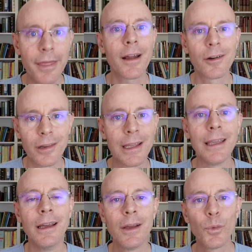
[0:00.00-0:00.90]

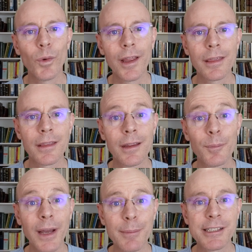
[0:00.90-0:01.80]
thoroughly with
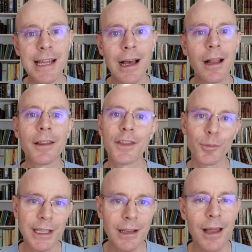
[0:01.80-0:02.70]
paper towel, and
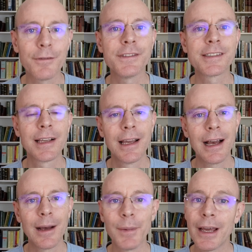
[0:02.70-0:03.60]
there'll be gloves
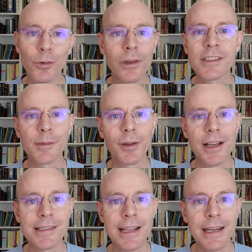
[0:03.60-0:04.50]
and all the
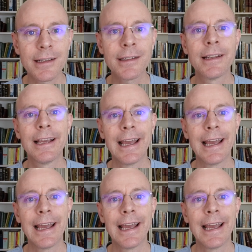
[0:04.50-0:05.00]
supplies needed,